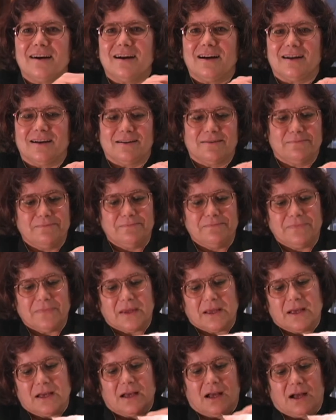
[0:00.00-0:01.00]

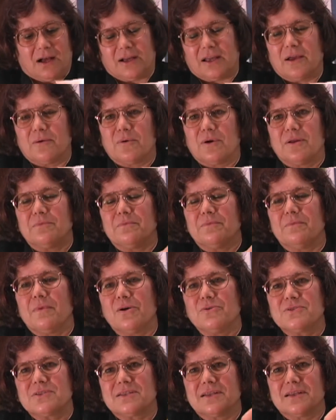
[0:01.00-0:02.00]
Okay, well,
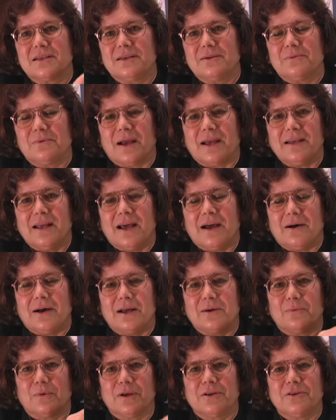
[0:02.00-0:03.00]
mostly right now I
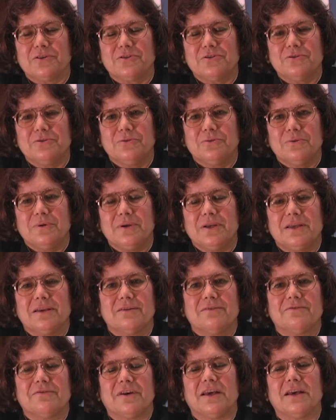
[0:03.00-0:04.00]
wanted to
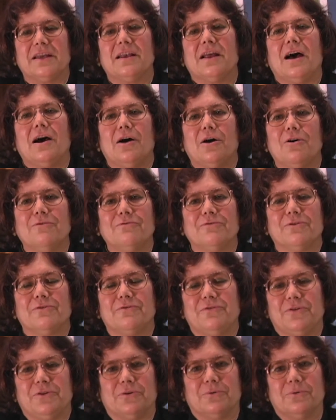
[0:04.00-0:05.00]
give an
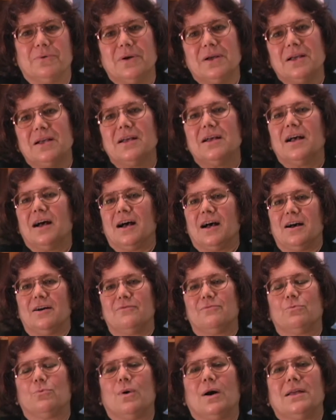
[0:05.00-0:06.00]
overview
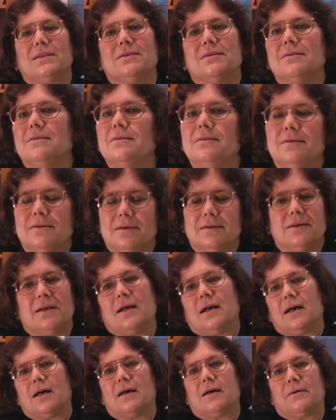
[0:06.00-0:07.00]
of what
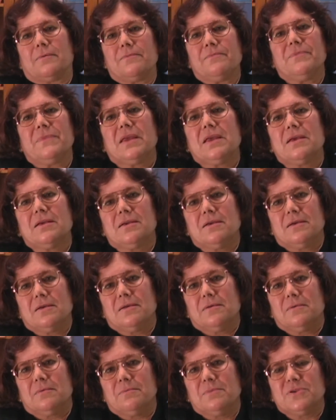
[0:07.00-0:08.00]

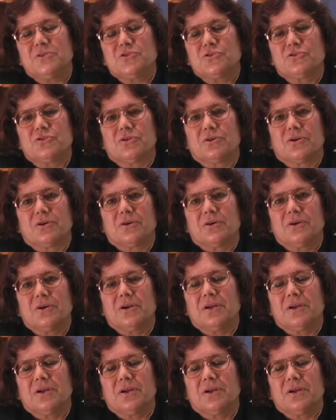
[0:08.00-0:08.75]
Mr.